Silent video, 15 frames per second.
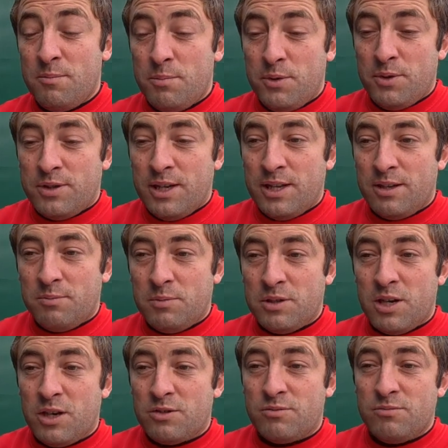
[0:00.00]
but I did. And we
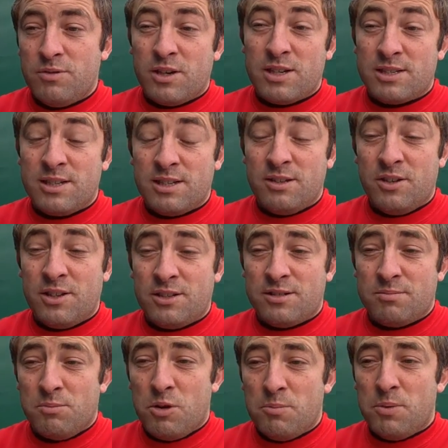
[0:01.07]
got,
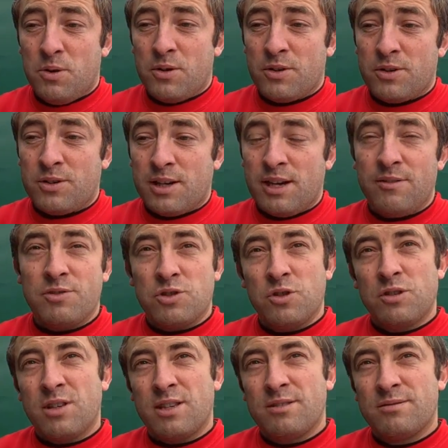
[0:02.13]
it's more important to get a
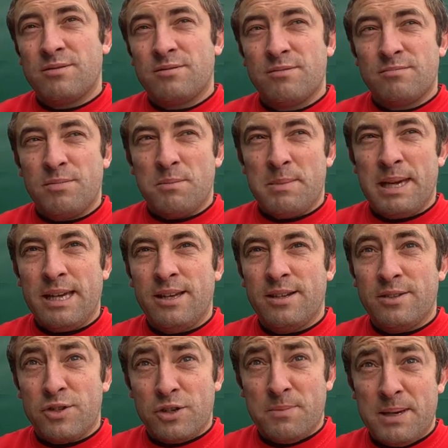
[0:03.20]
result than me.
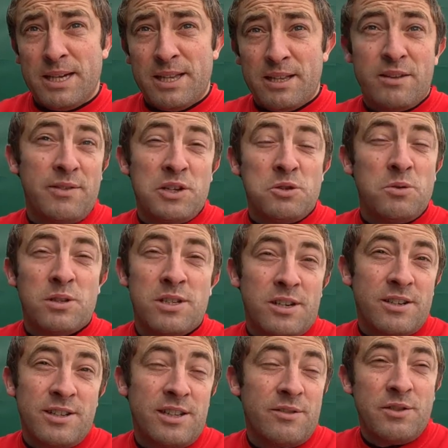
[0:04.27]
Do you know what I mean? Individuals
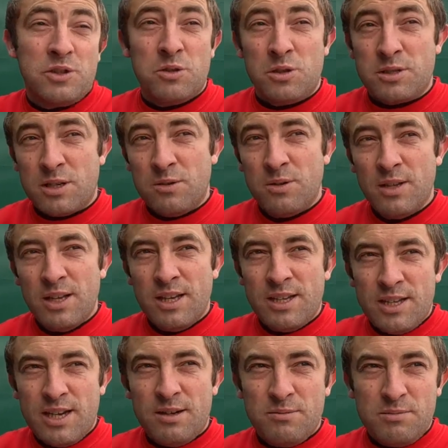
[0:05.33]
are individuals. Yeah. So,
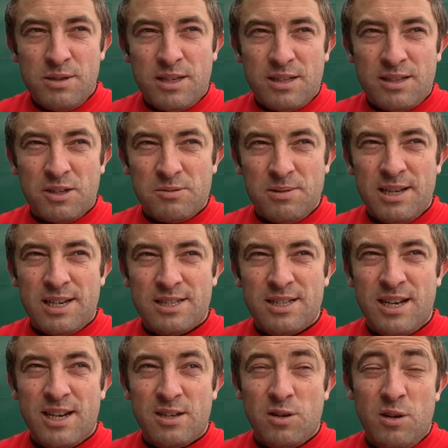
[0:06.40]
yeah, that was my last
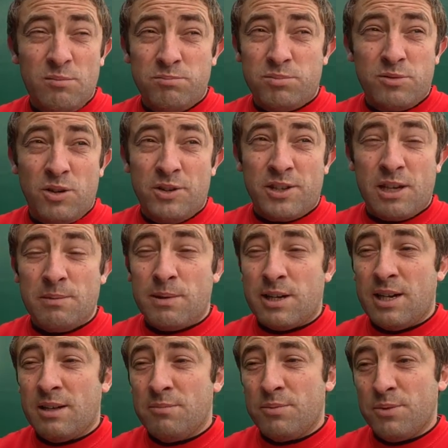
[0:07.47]
day. I thought, don't want to get back
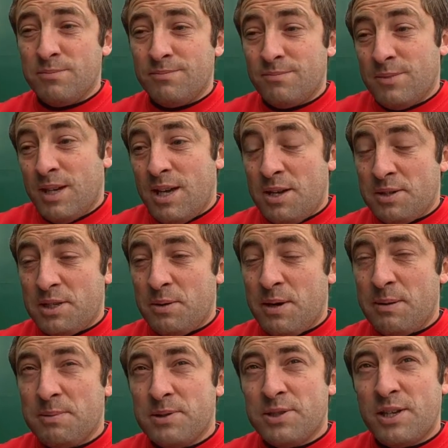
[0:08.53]
in, but see what
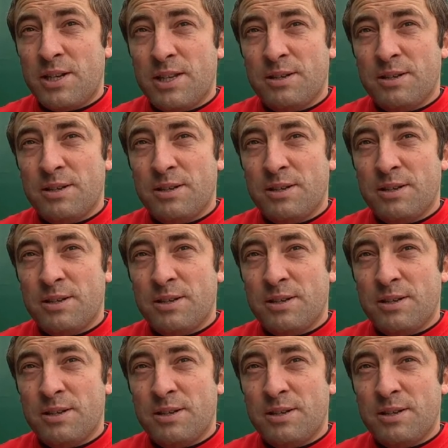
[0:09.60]
happens,